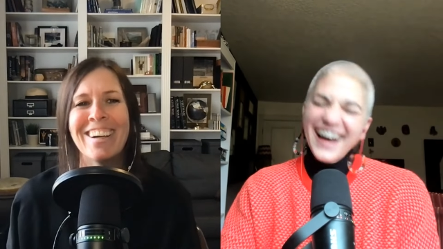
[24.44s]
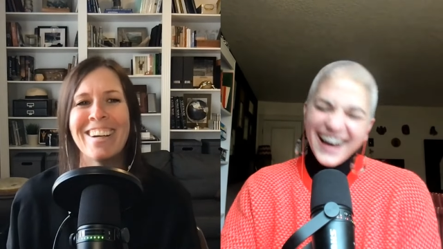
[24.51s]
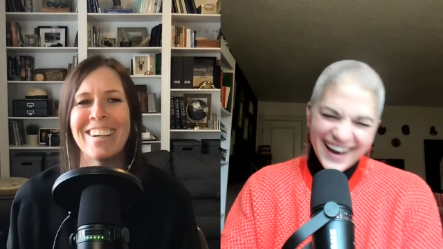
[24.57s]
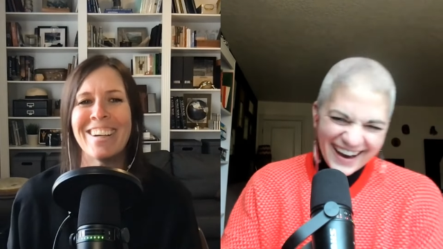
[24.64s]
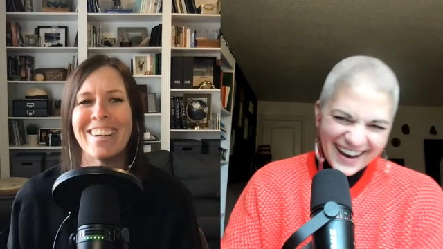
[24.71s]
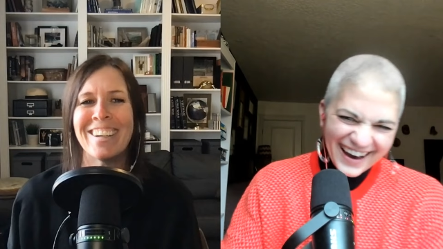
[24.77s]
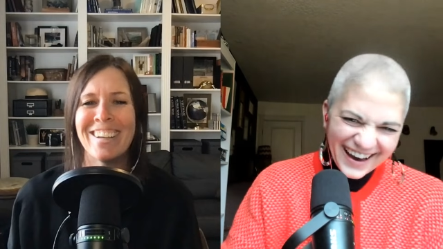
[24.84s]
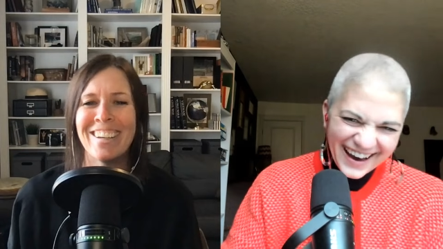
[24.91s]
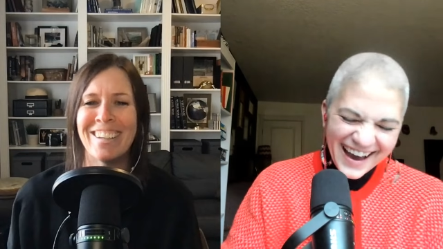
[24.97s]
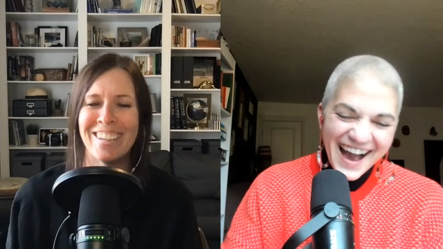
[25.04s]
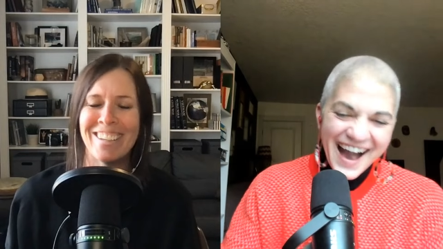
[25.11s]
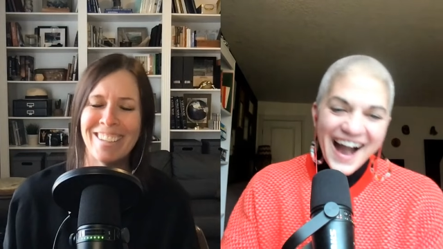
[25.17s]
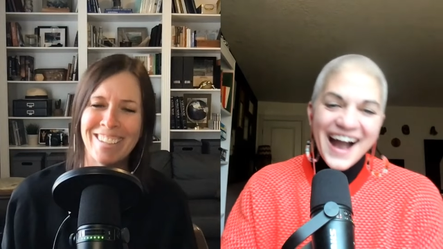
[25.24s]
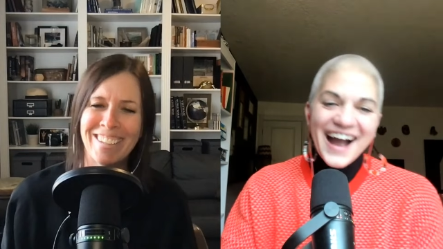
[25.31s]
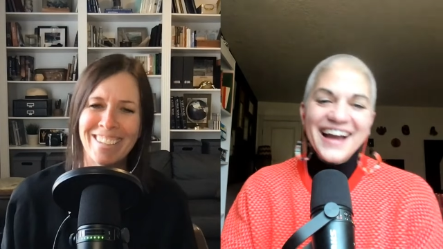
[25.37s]

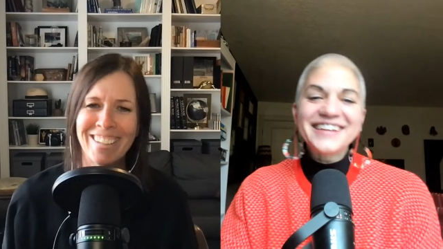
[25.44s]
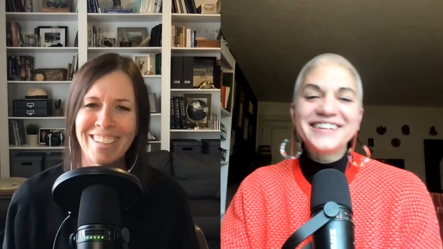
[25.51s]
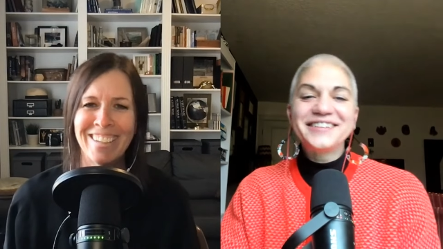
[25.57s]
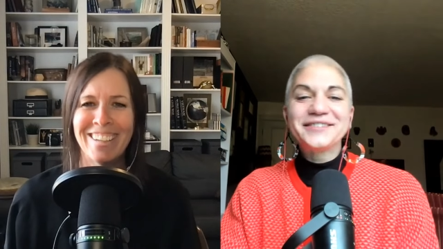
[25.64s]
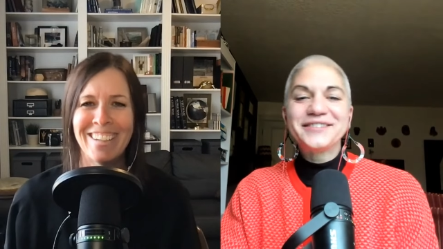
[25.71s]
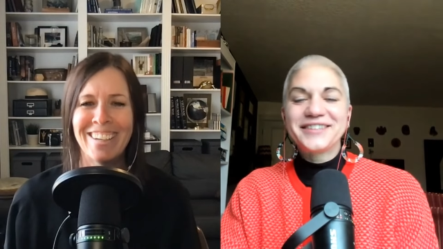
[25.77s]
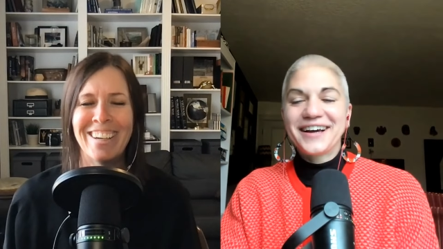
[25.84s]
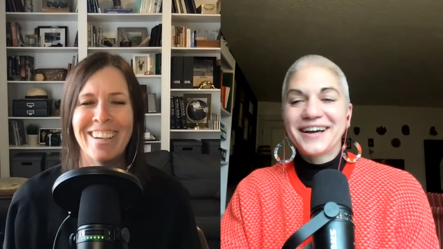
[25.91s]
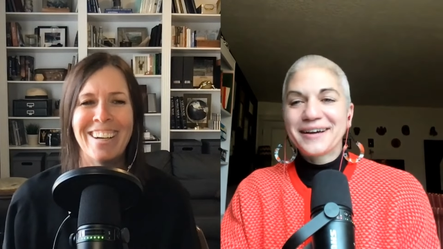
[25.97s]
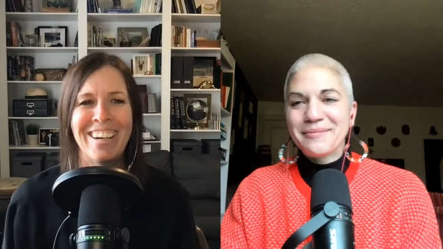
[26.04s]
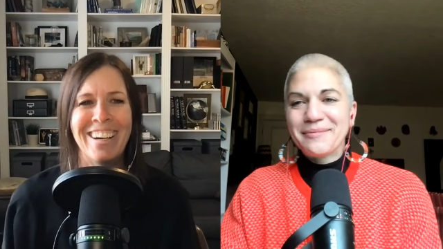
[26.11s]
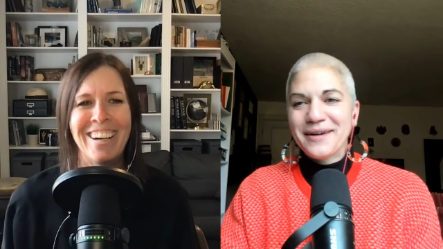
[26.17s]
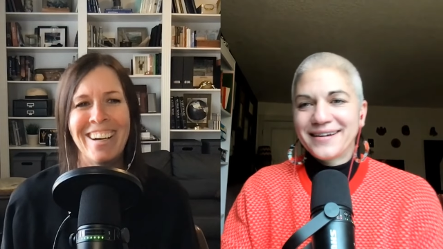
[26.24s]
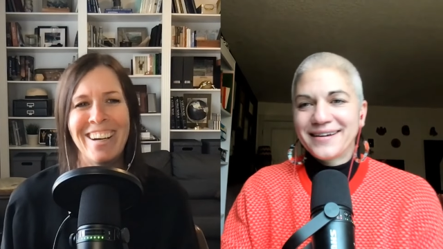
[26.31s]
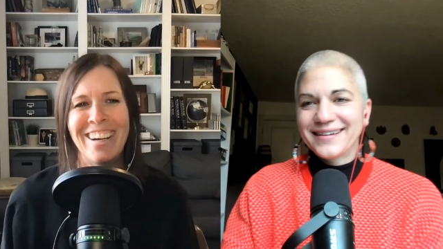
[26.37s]
Speaker 1: I do talk
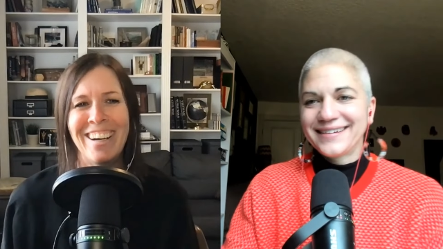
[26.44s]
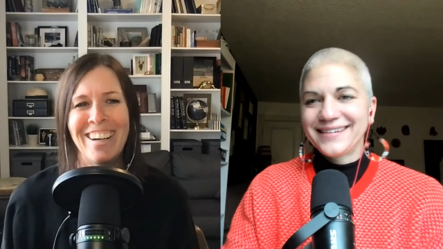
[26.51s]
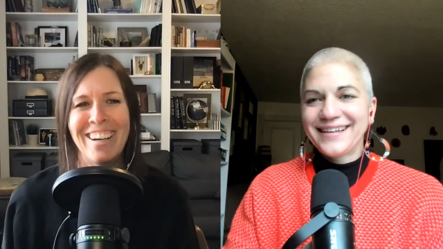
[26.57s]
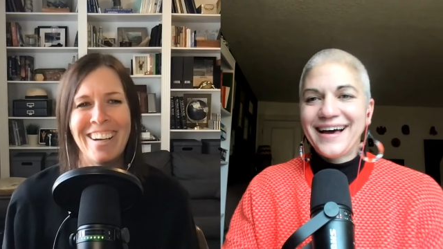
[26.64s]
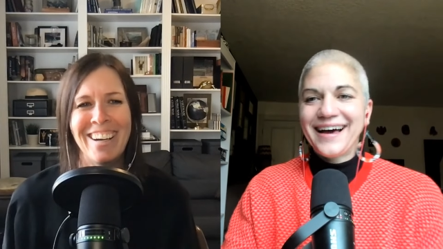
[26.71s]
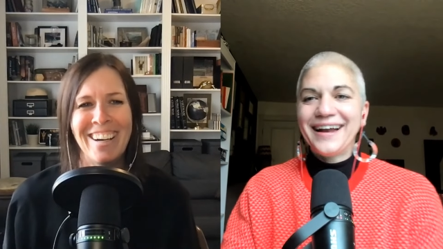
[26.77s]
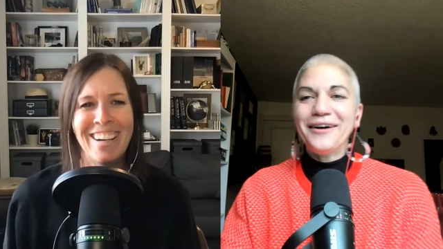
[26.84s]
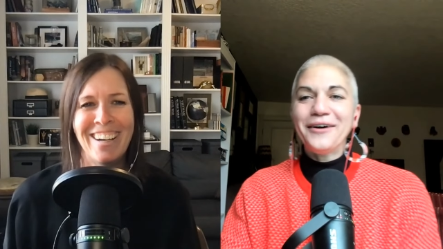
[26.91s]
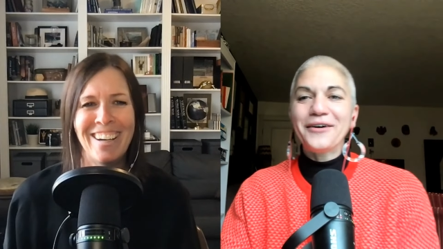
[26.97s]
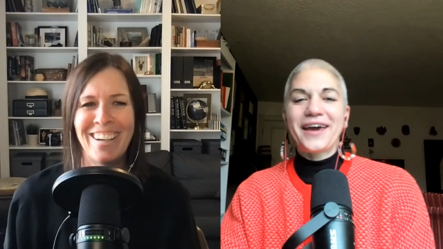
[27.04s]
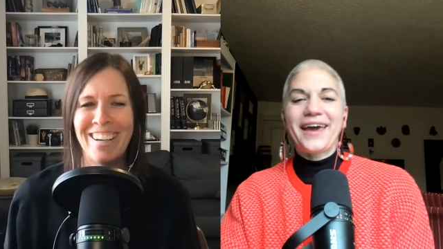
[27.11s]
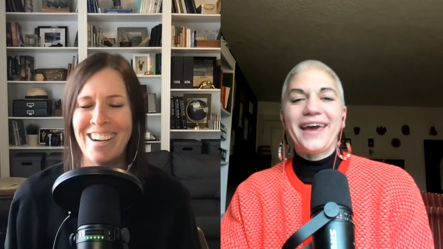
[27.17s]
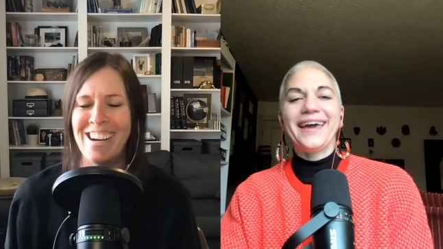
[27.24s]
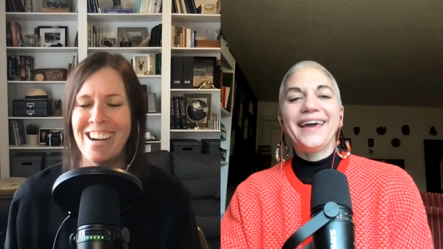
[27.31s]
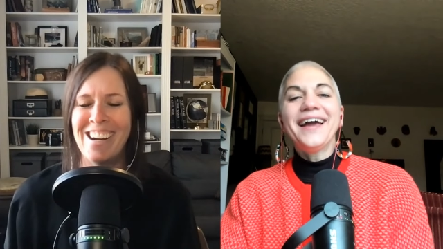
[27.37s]
about it a lot.
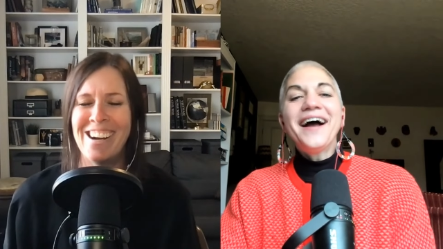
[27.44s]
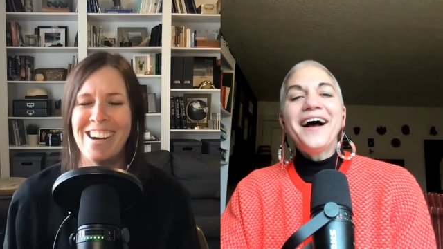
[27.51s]
Okay.